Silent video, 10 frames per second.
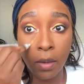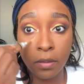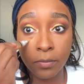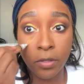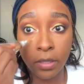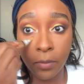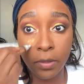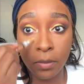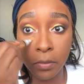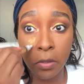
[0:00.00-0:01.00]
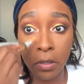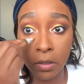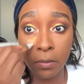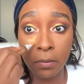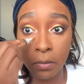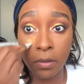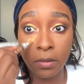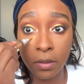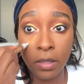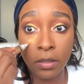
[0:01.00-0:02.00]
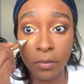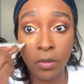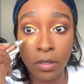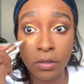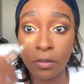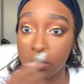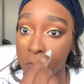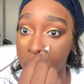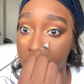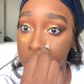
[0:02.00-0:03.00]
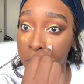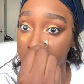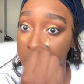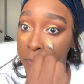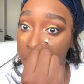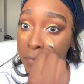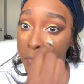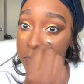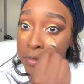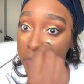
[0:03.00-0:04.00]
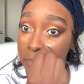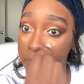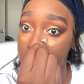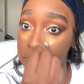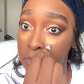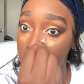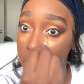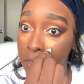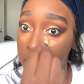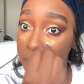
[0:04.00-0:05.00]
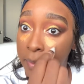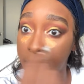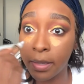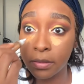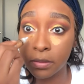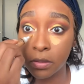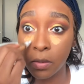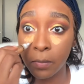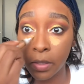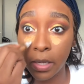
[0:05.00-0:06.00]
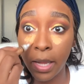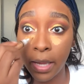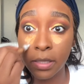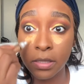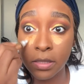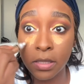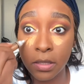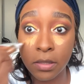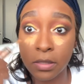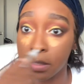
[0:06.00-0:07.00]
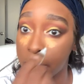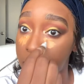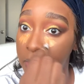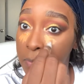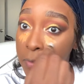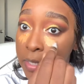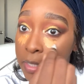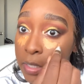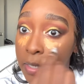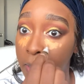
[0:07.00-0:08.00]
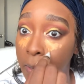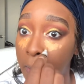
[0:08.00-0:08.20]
I'm trying to get rid of not them dark circles, but I'm trying to get rid of those lines, the bags. So I'm gonna add concealer to the bottom right here,